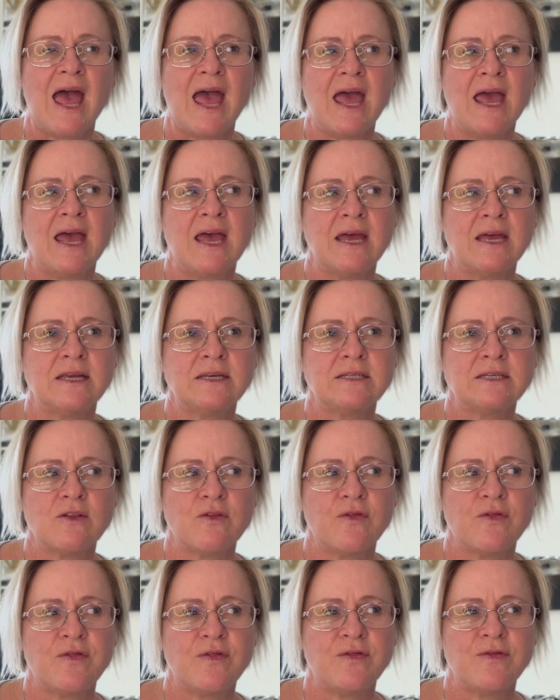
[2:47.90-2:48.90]
And
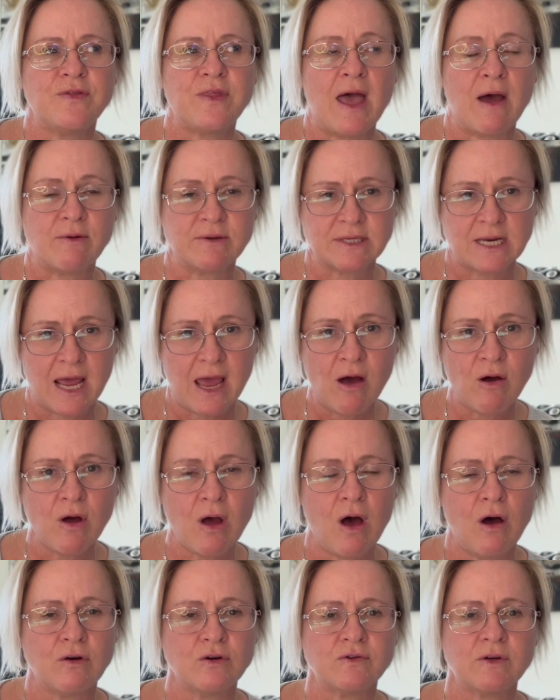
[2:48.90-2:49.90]
that was an
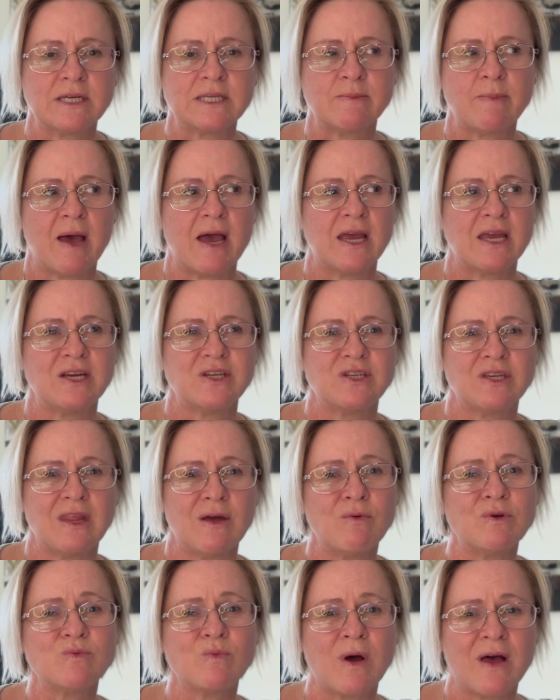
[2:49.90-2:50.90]
alcohol drinks package, and
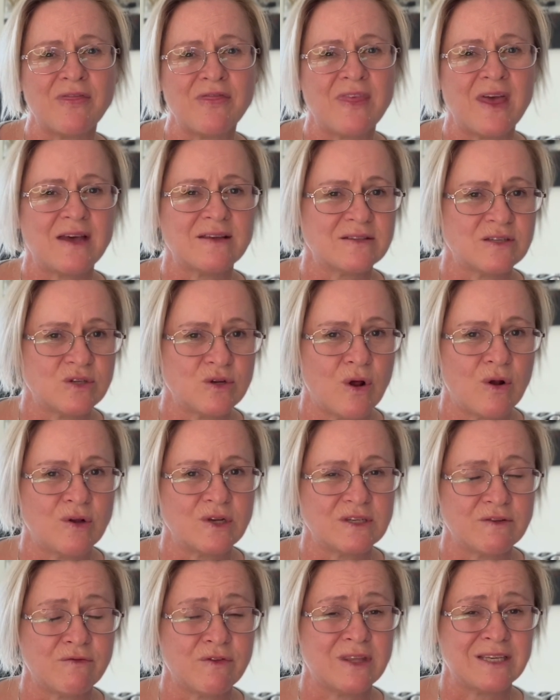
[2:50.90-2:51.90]
that was
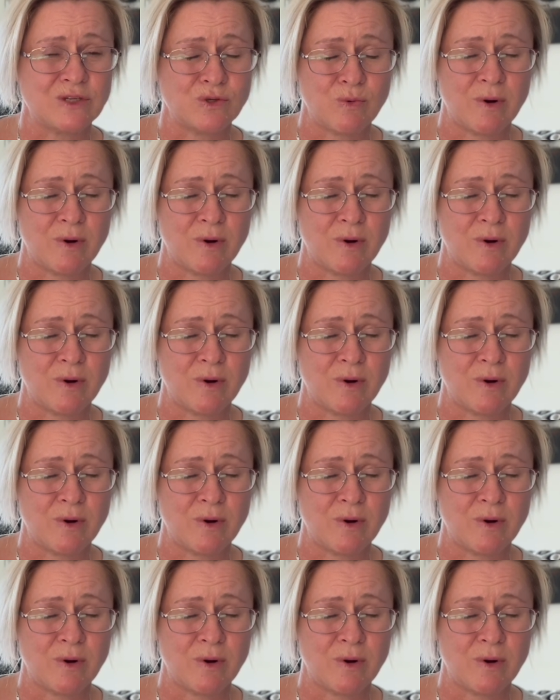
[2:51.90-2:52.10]
$1,000 for the